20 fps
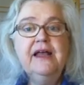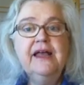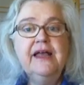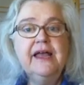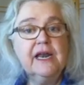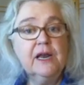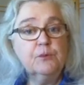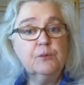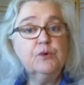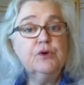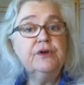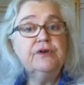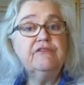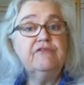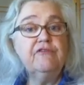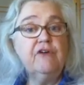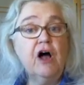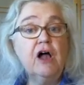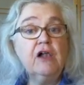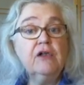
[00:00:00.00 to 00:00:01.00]
and I'm going to
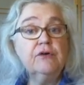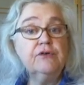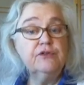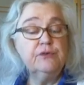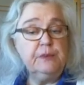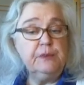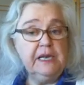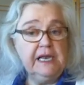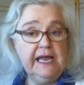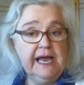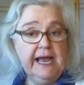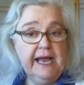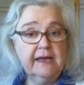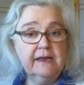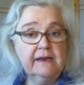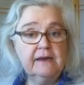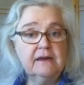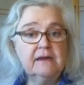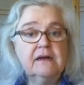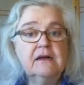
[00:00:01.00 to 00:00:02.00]
follow the
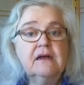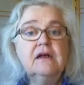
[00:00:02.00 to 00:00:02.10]
plan